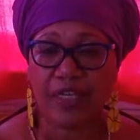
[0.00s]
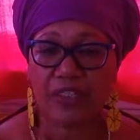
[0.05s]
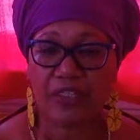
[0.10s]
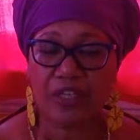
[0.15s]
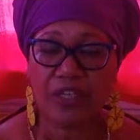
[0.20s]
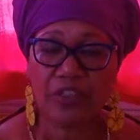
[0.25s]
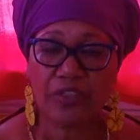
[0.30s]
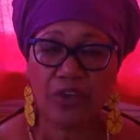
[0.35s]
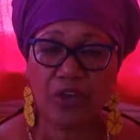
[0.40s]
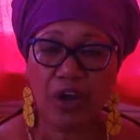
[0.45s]

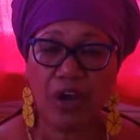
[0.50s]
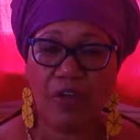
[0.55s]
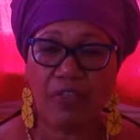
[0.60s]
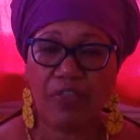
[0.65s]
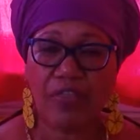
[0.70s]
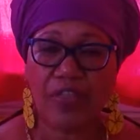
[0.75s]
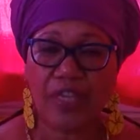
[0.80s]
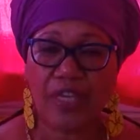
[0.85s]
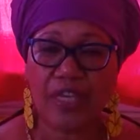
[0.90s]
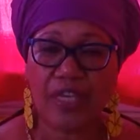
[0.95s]
Just
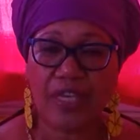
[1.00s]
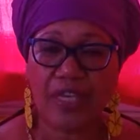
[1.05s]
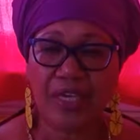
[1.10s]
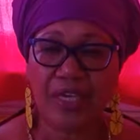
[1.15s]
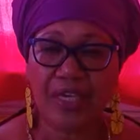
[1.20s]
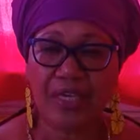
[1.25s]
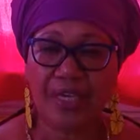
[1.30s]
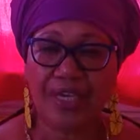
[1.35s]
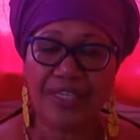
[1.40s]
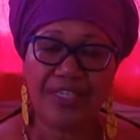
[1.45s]
on
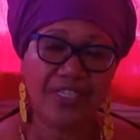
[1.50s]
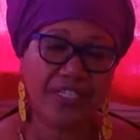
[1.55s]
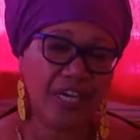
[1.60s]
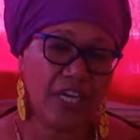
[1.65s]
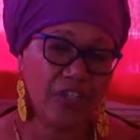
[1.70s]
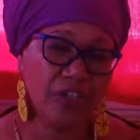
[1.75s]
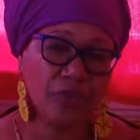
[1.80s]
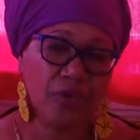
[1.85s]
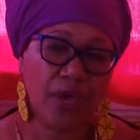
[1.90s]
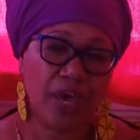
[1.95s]
the
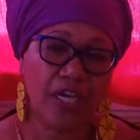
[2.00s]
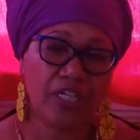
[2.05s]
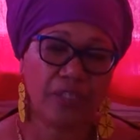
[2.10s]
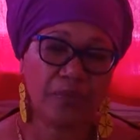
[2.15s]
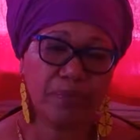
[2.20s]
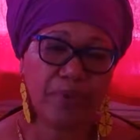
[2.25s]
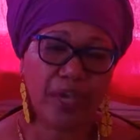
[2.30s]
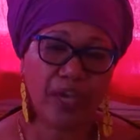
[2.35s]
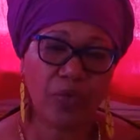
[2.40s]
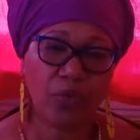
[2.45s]
intentional
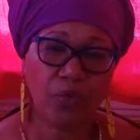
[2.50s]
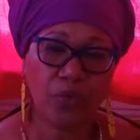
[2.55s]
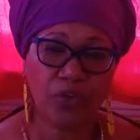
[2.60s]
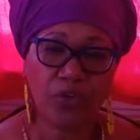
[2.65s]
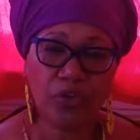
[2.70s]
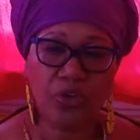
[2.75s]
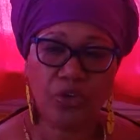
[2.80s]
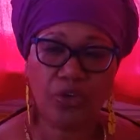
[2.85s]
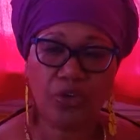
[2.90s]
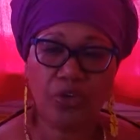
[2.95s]
aspect, when
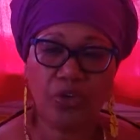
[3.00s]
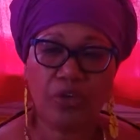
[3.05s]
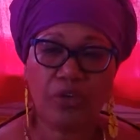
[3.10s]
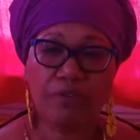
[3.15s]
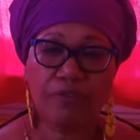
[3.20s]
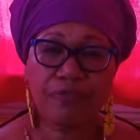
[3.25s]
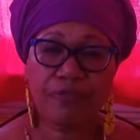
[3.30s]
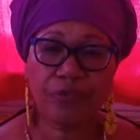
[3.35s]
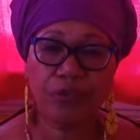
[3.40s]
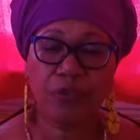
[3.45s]
you're
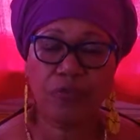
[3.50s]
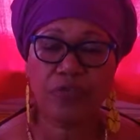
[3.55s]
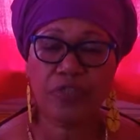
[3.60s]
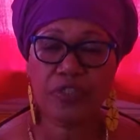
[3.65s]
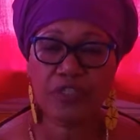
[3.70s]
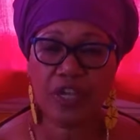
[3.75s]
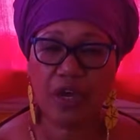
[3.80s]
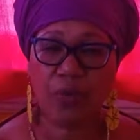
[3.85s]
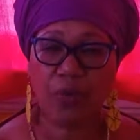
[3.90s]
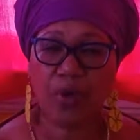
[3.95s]
cooking food for
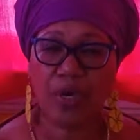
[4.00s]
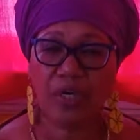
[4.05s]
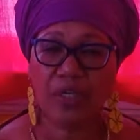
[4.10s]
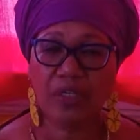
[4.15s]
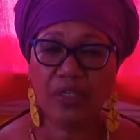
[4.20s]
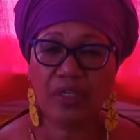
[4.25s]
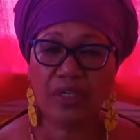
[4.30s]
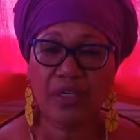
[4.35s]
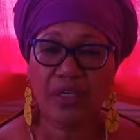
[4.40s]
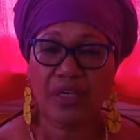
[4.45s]

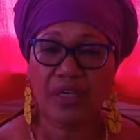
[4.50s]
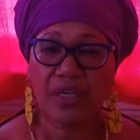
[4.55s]
someone,